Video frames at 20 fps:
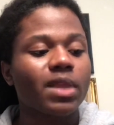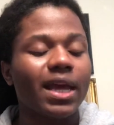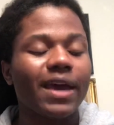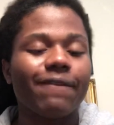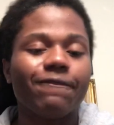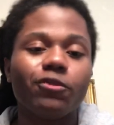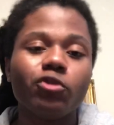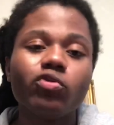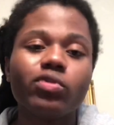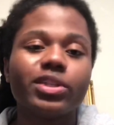
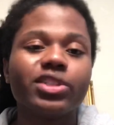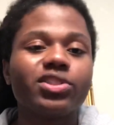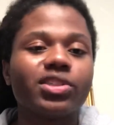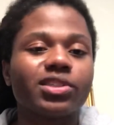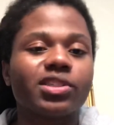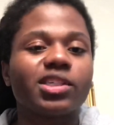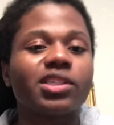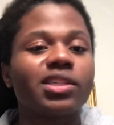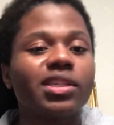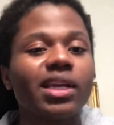If you can
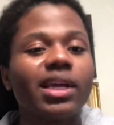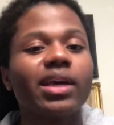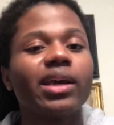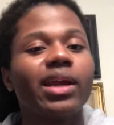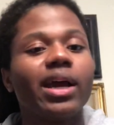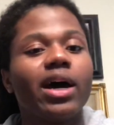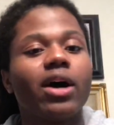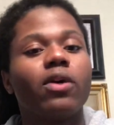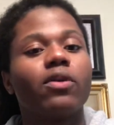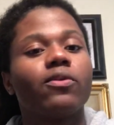just stick it
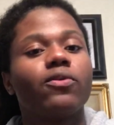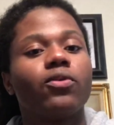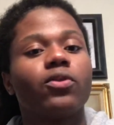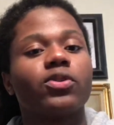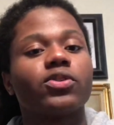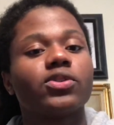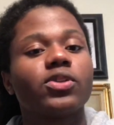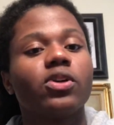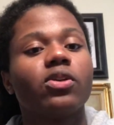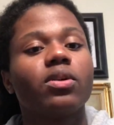out for a
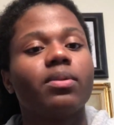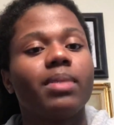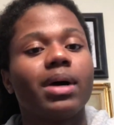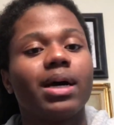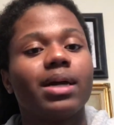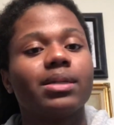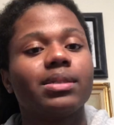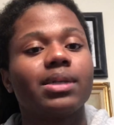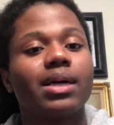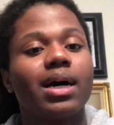certain
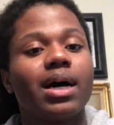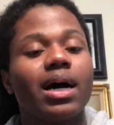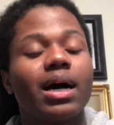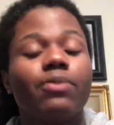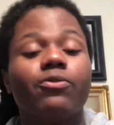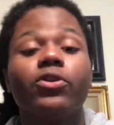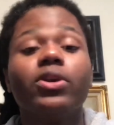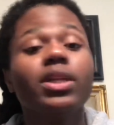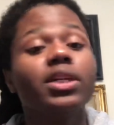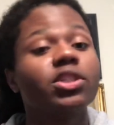amount of
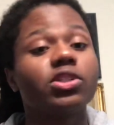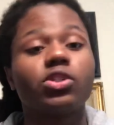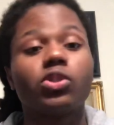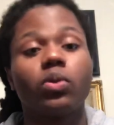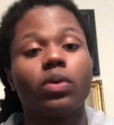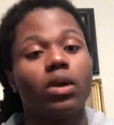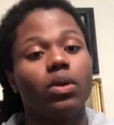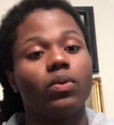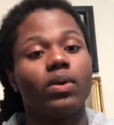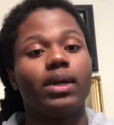time, really just
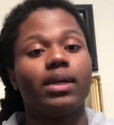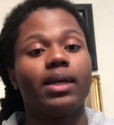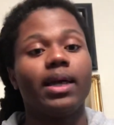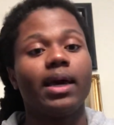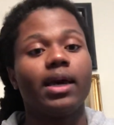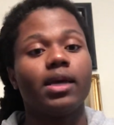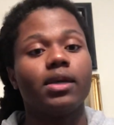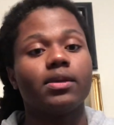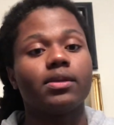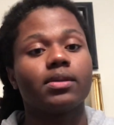21
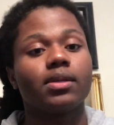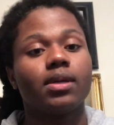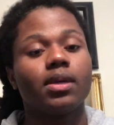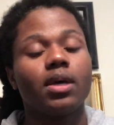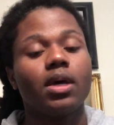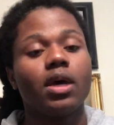days.